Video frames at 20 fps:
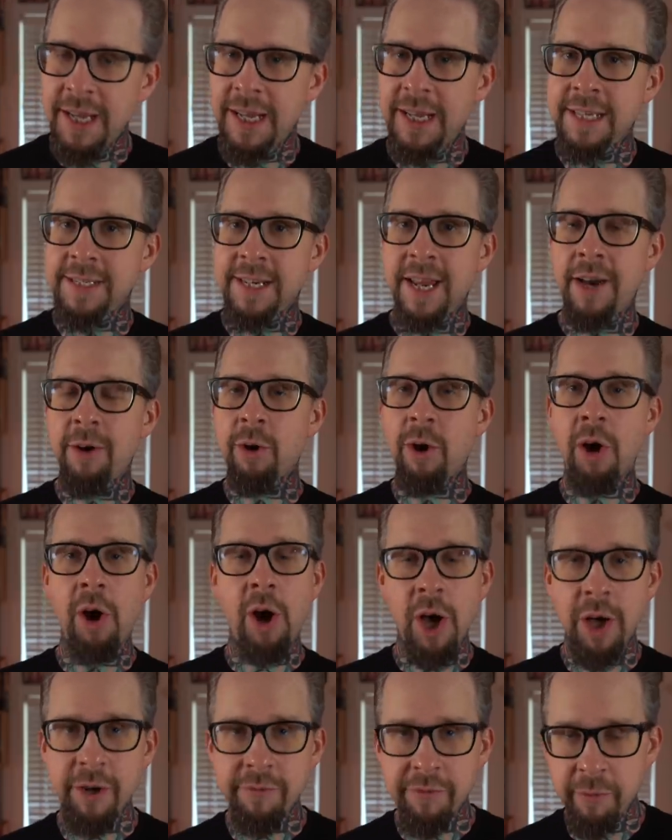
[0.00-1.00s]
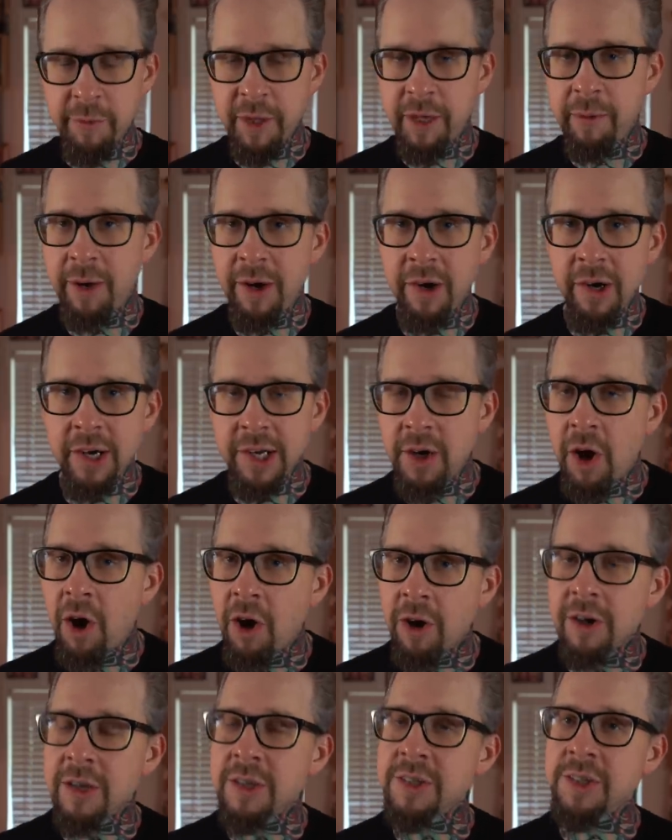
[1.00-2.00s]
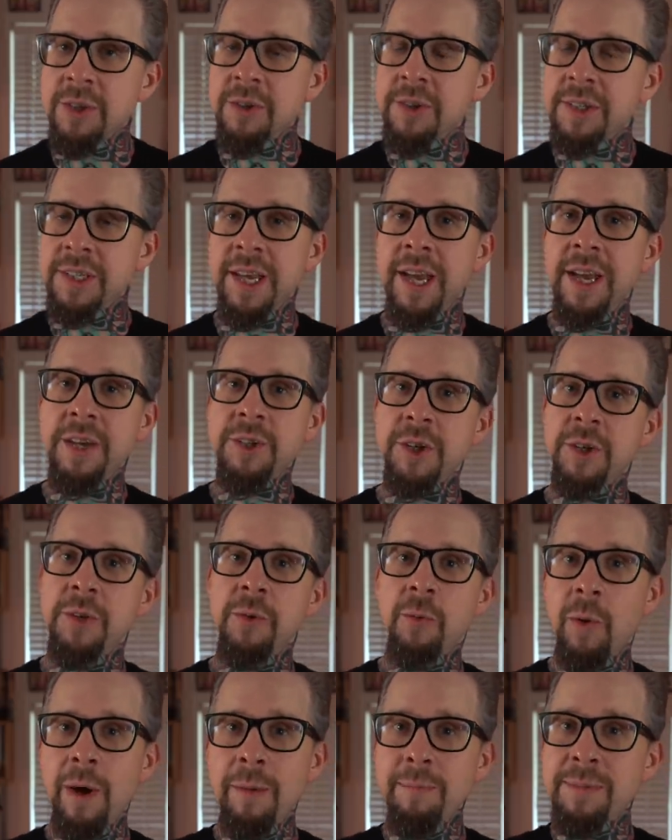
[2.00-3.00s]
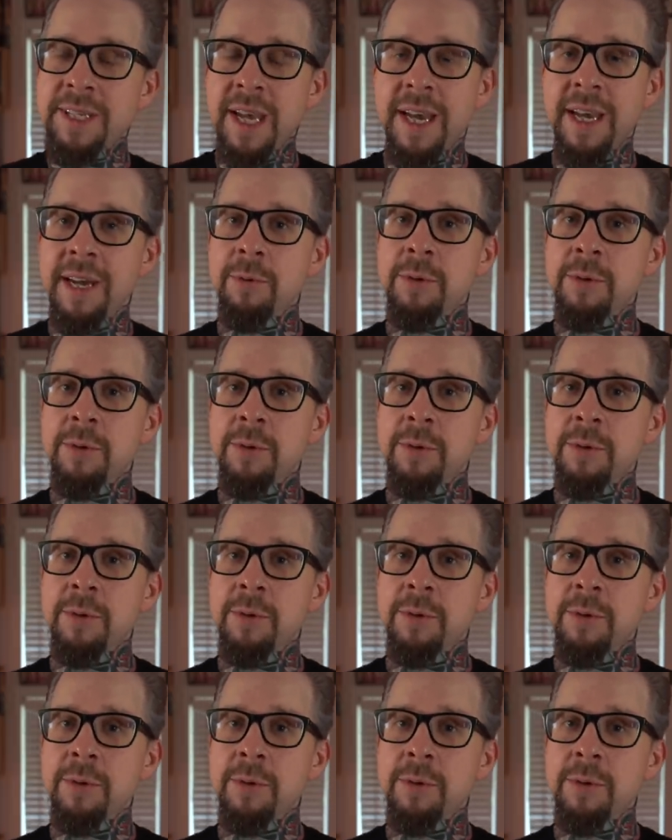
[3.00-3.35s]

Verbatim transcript: is now gone from the American Heart Association website.